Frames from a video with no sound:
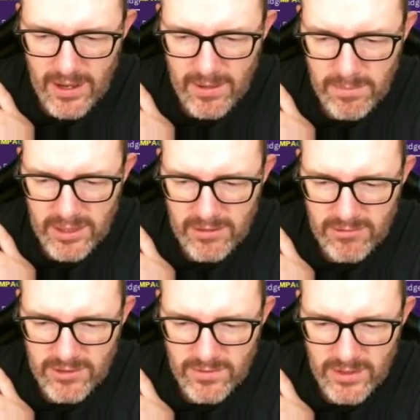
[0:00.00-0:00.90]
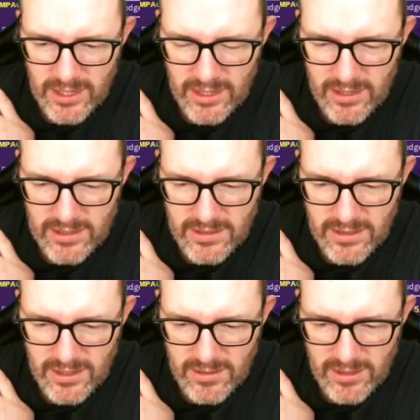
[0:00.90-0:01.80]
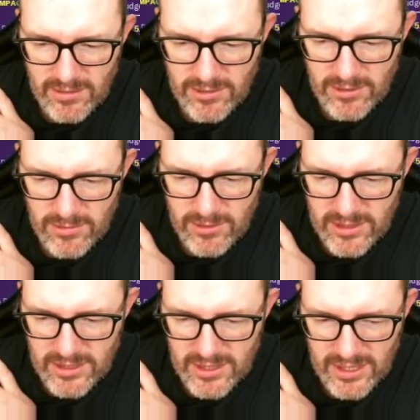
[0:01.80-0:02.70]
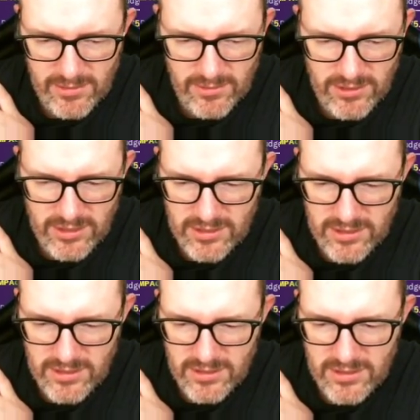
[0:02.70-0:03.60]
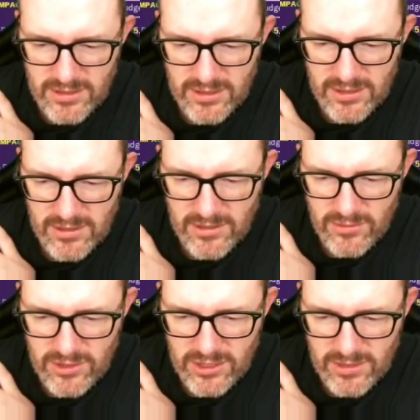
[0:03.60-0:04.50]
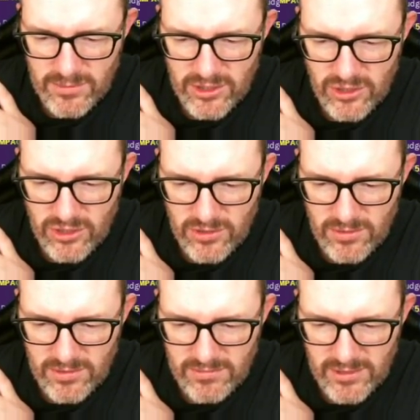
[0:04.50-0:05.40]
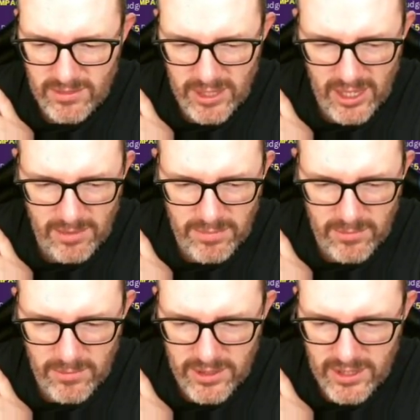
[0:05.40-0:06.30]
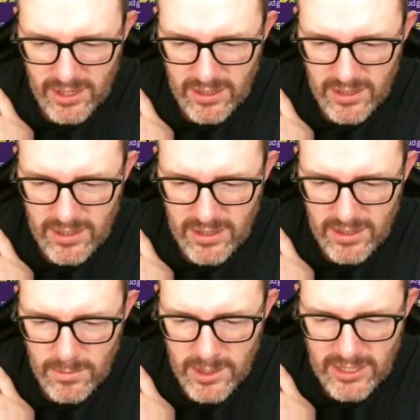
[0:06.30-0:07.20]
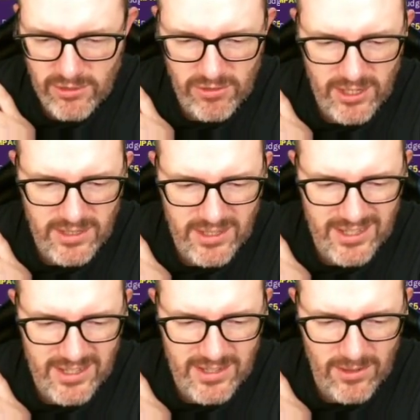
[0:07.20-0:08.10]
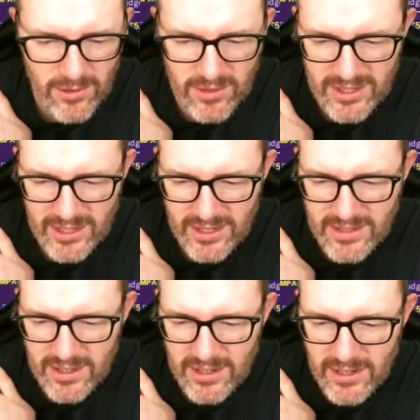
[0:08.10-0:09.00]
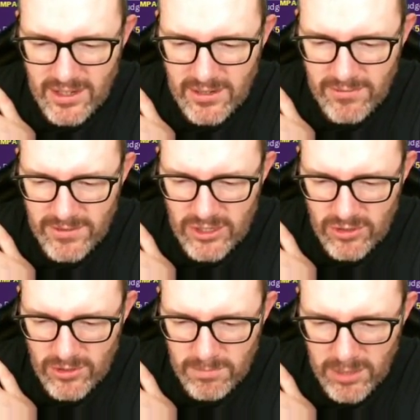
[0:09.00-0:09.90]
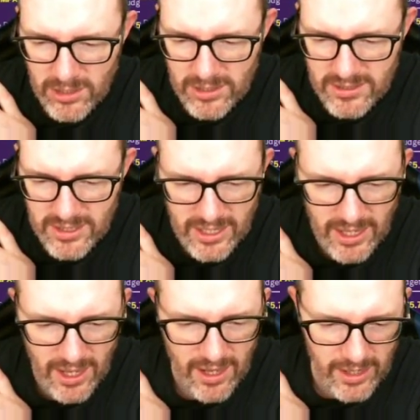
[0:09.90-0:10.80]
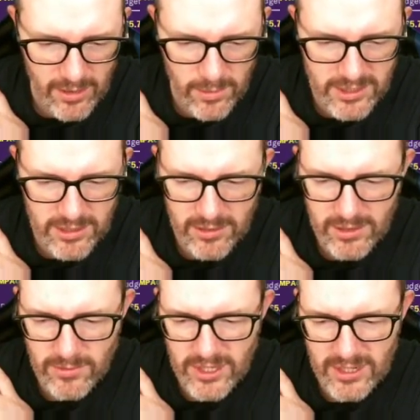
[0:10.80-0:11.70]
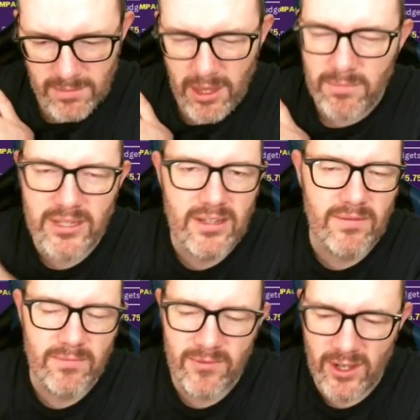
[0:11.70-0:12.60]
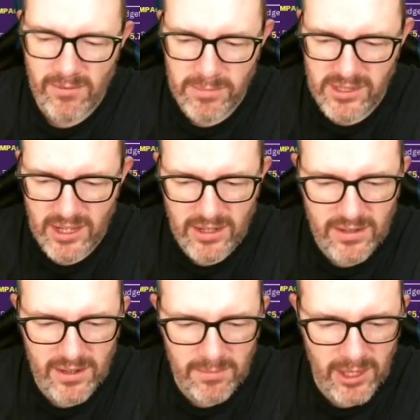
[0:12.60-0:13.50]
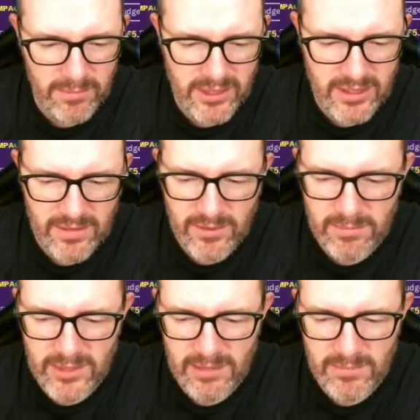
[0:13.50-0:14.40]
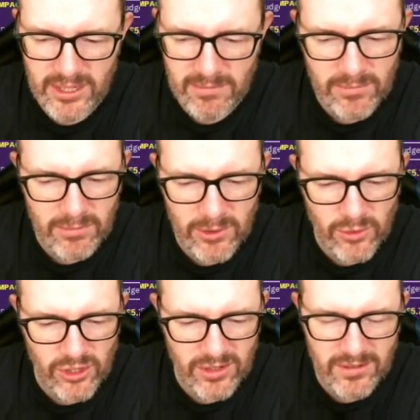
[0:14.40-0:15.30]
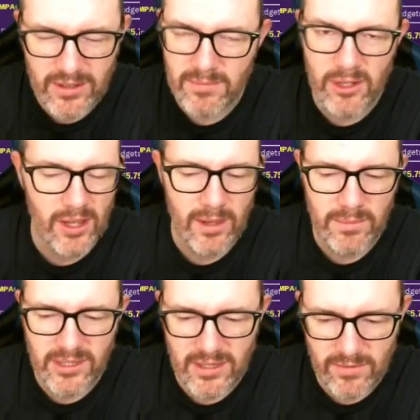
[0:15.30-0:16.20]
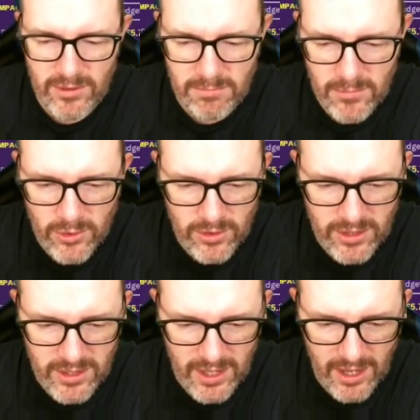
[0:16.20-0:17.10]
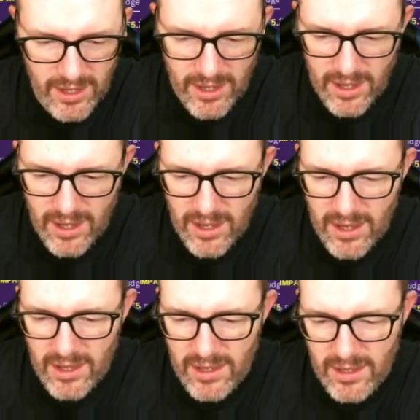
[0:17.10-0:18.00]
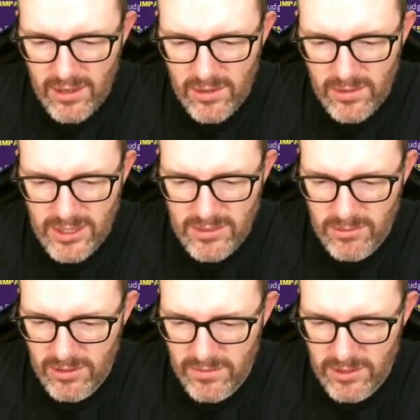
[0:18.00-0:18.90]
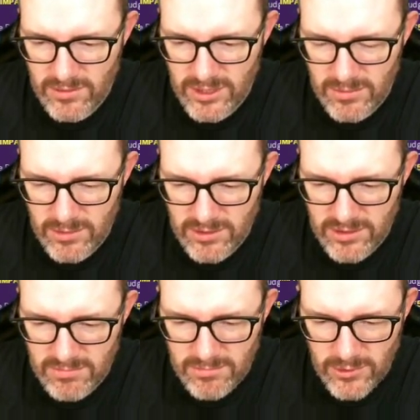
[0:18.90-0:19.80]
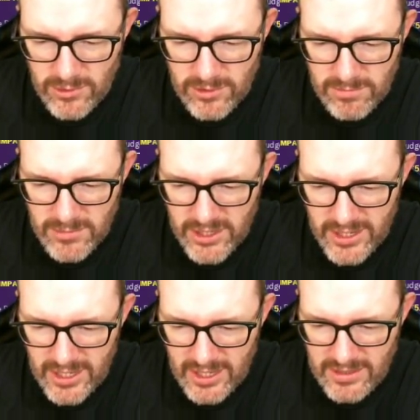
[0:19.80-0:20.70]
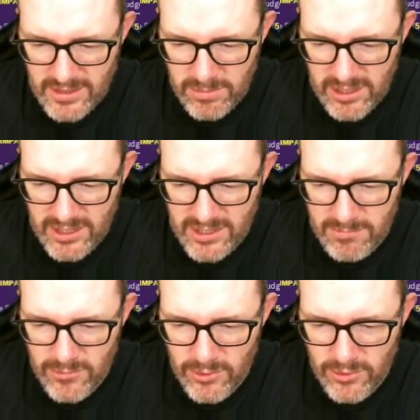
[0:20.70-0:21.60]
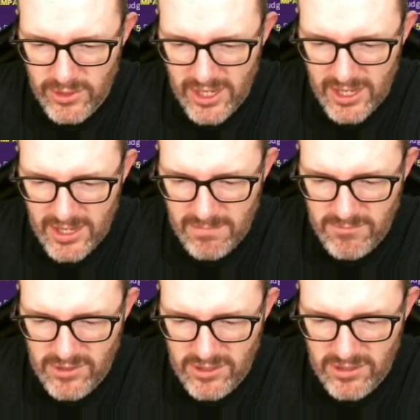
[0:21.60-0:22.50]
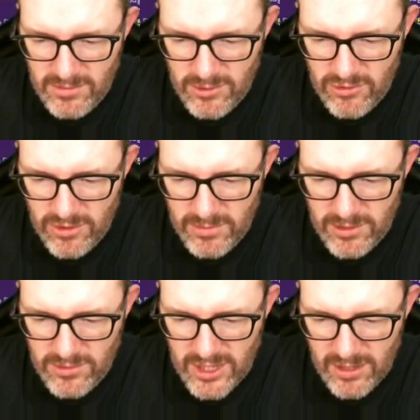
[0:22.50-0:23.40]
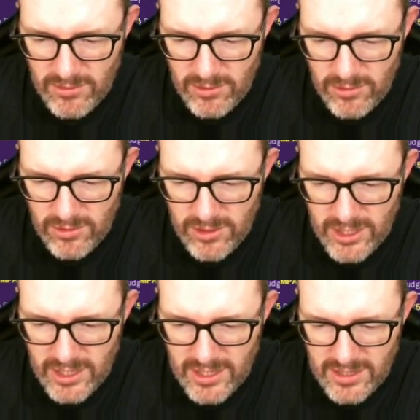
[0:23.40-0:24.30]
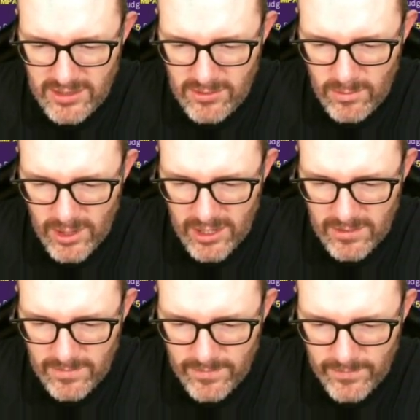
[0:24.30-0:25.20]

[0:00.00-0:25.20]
Appearance fee, let's get you down to 1,000. Unused substitute, I'd be happier with that. Yearly wage rise, this is like an unofficial policy. I always lock those in. I'm happy to give them 5%. I'm happy to give them 10% promotion. I'm not happy to give them more than that. Oh, he's one of those, he wants more money as he plays more games, so we'll drop those down accordingly as well.